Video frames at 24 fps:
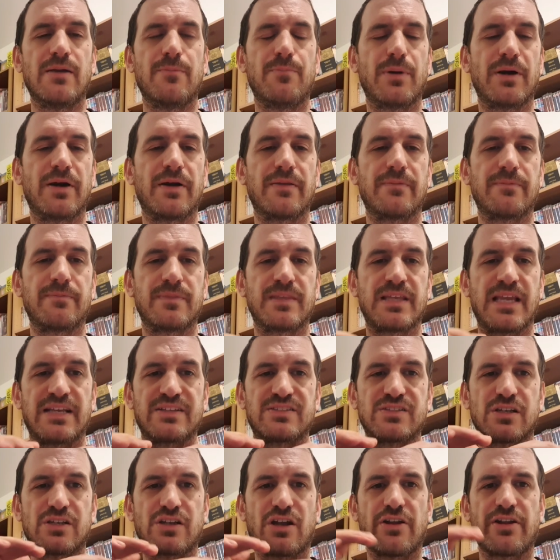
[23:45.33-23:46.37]
But yeah,
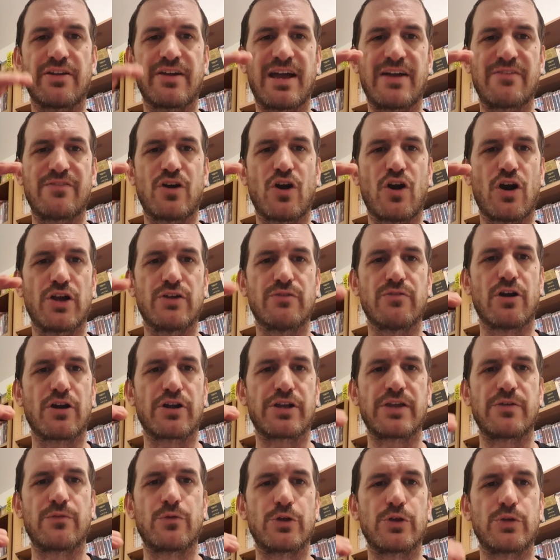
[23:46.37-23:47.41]
so kind of have a
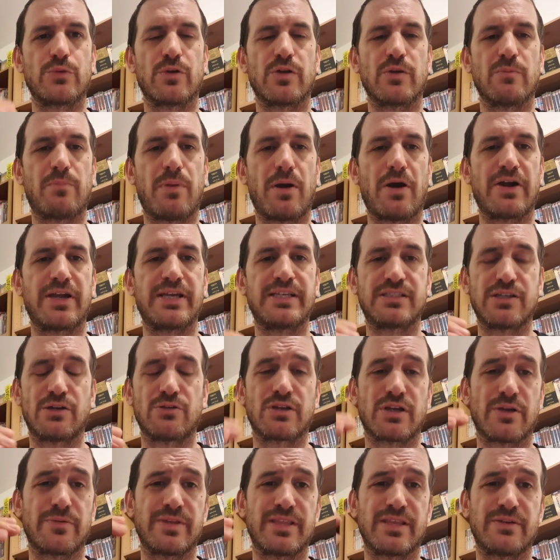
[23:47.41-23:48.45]
hierarchy of what you want to buy.
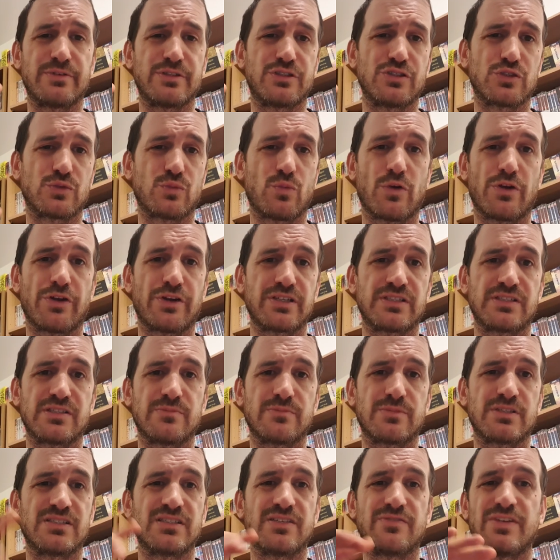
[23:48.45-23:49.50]
Don't go in there with just one
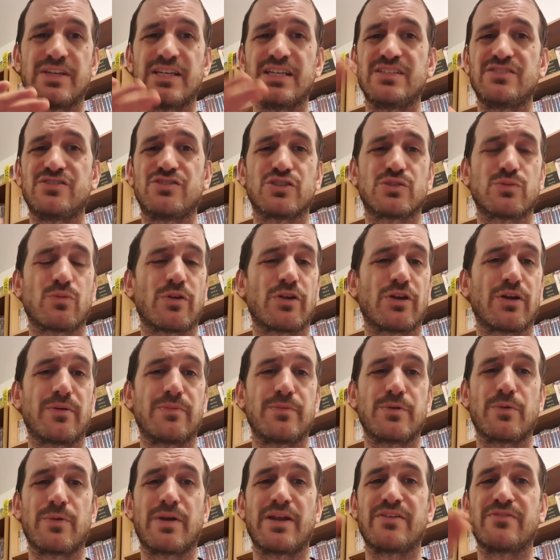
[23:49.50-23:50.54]
item because if it is just one item
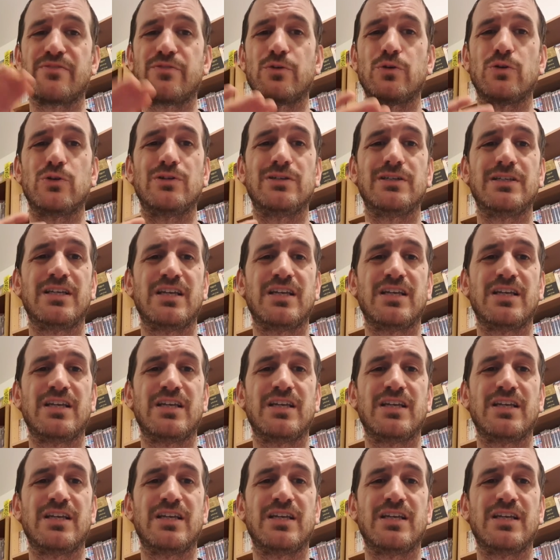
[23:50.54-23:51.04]
you're waiting for,